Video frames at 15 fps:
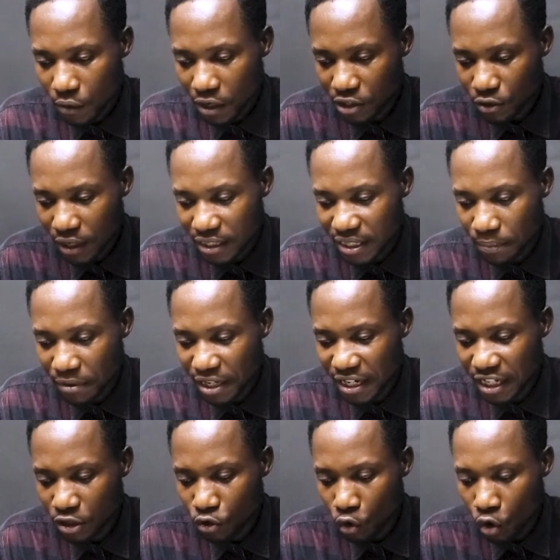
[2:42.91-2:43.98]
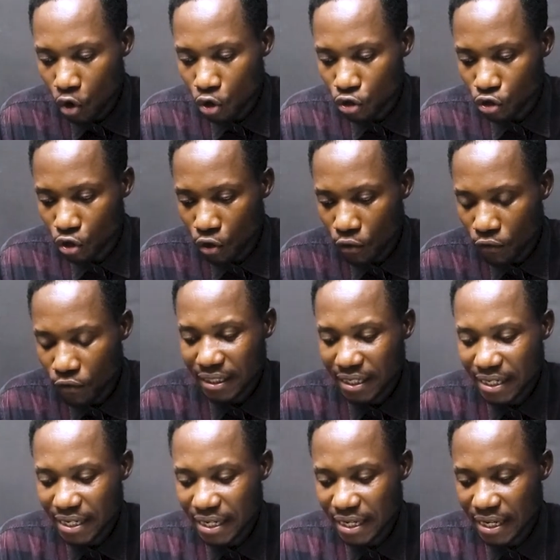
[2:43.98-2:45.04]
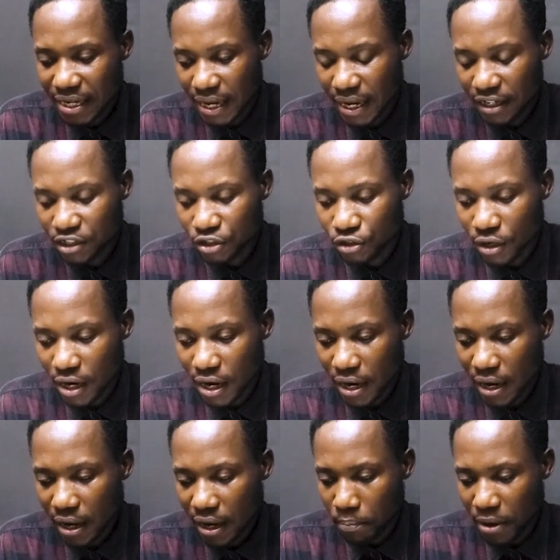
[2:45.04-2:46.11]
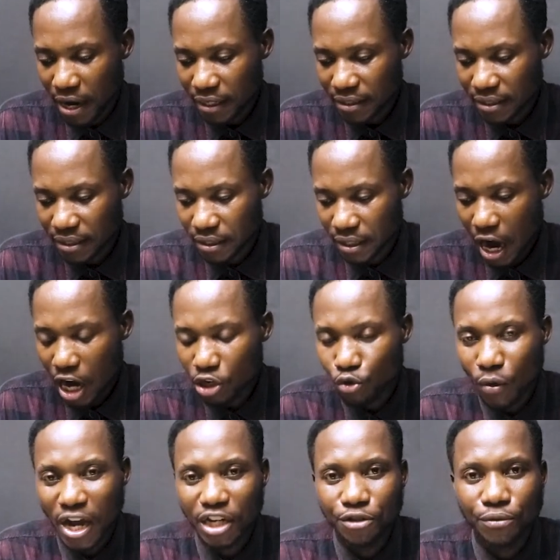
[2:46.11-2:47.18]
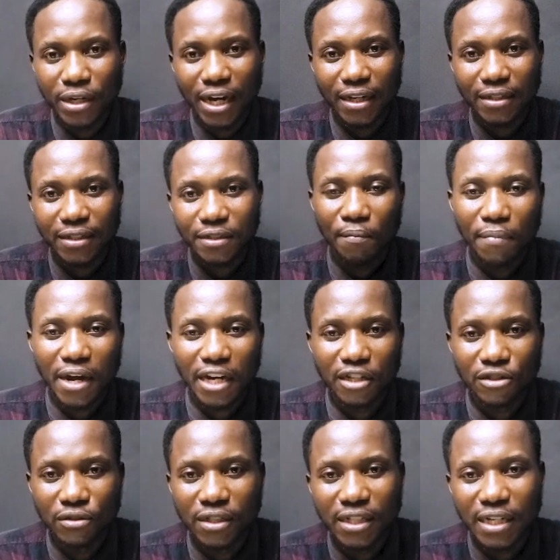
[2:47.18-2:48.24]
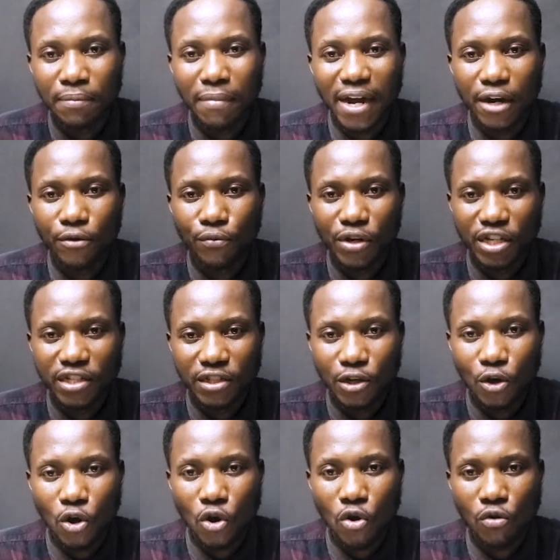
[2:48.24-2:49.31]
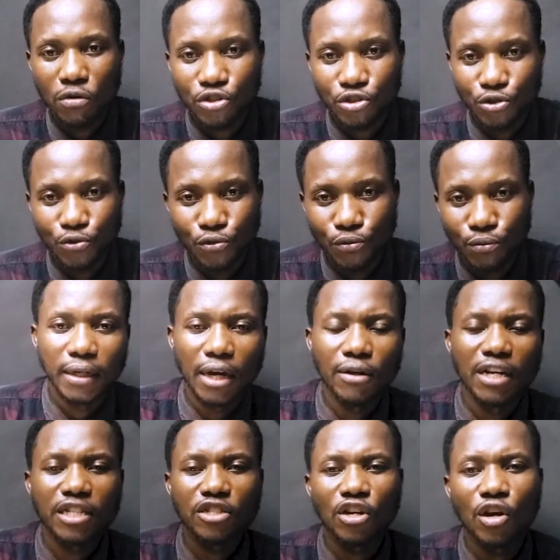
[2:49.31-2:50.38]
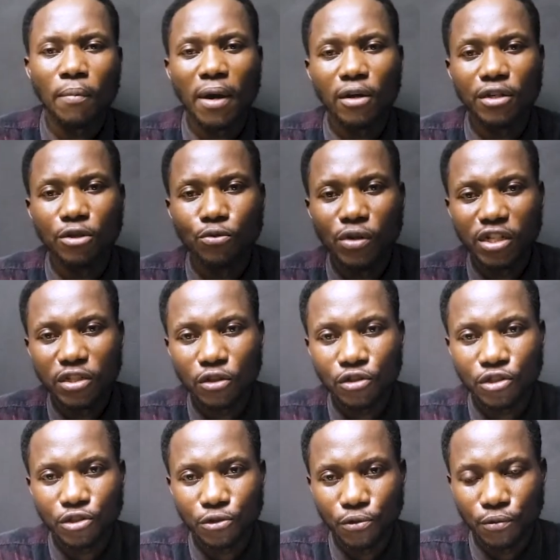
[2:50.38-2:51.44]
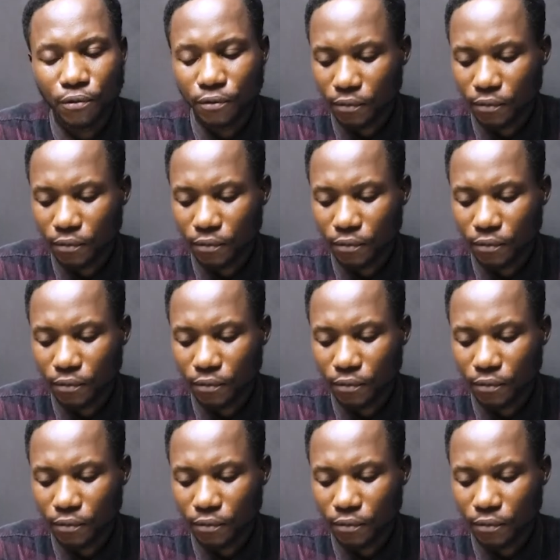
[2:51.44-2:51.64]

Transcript: So I simply need to cut off the extra part. How do I do that? By using my razor tool. Now let's talk about the razor tool.